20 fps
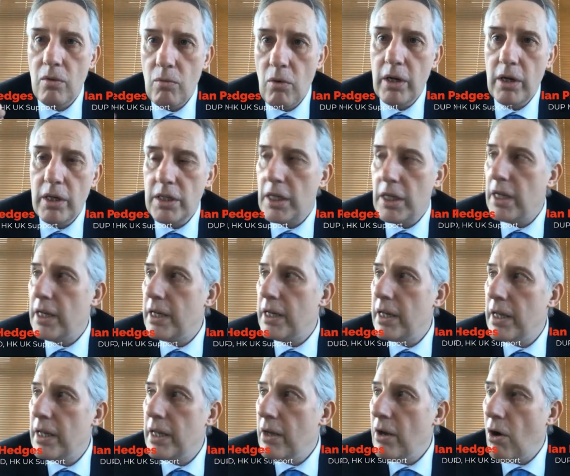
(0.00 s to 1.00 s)
One is
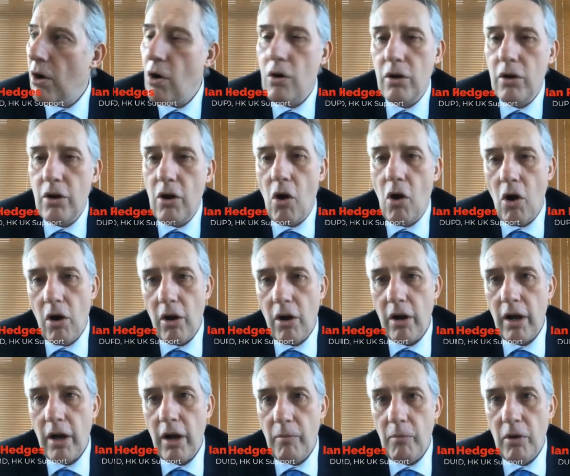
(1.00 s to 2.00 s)
in Hong
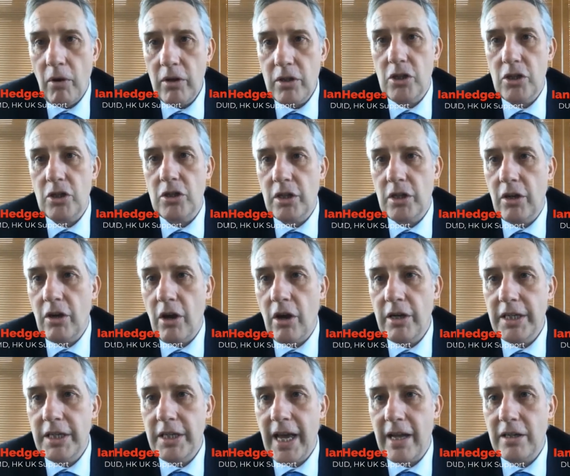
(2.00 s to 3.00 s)
Kong and one is just in
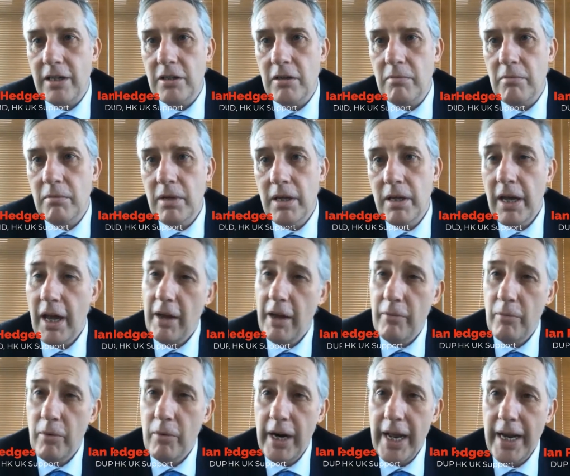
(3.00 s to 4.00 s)
County Antrim,
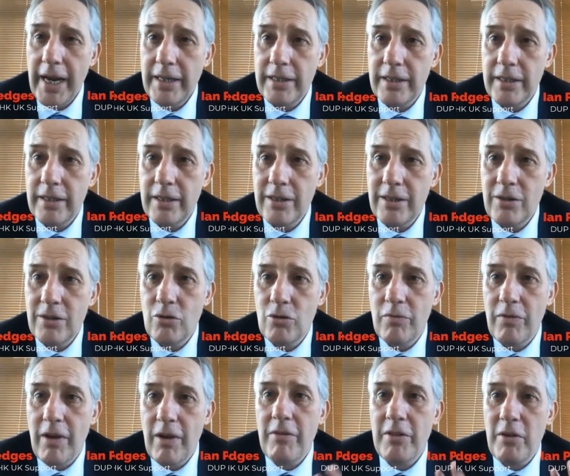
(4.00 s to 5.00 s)
and we're linked. So
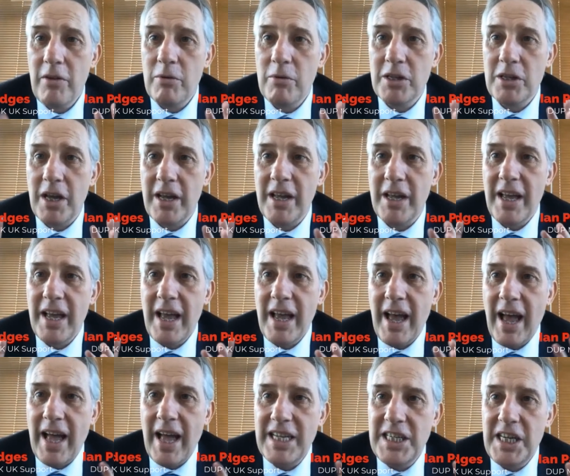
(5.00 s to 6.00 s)
if ever there was a
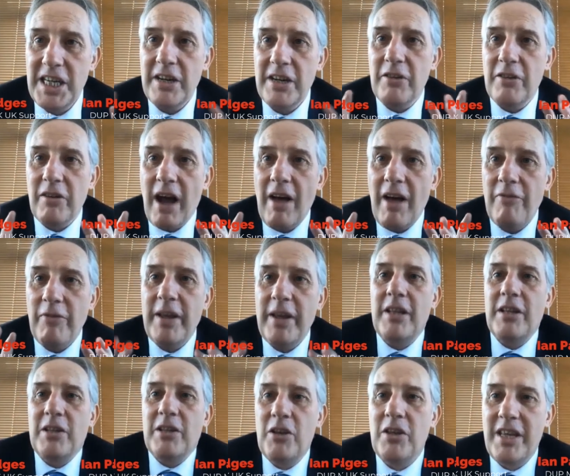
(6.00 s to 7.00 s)

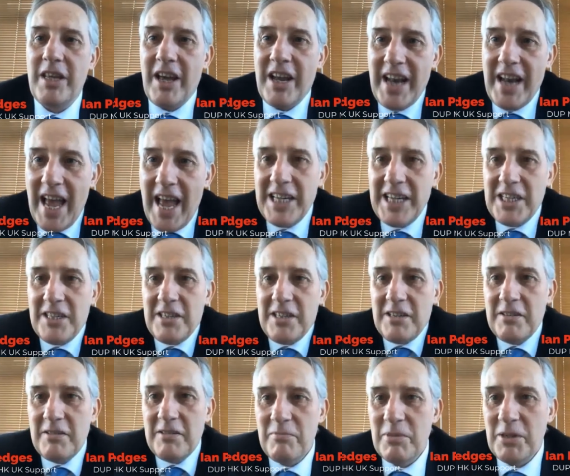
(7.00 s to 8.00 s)
geographical
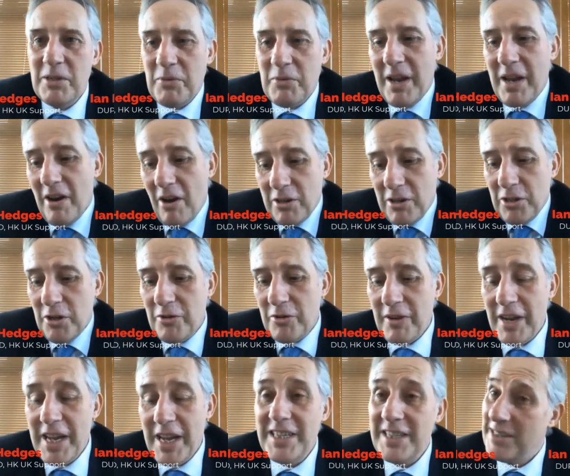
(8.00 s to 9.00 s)
connection between our two
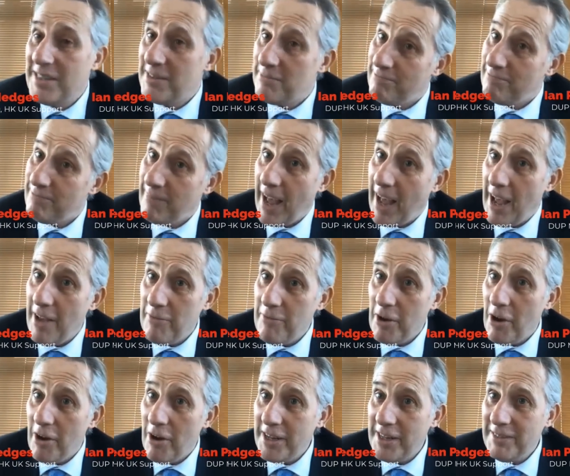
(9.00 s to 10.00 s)
regions, I've
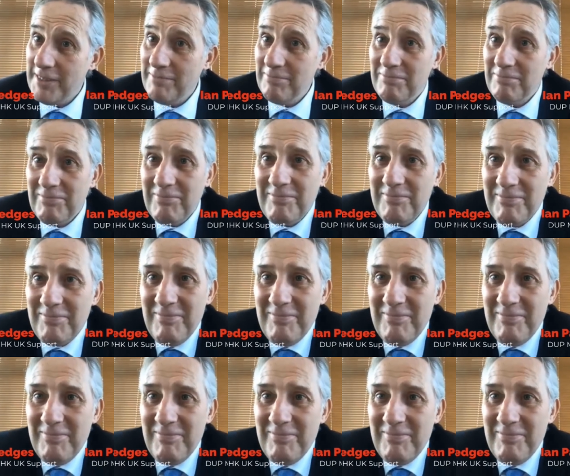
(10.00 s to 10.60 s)
got it.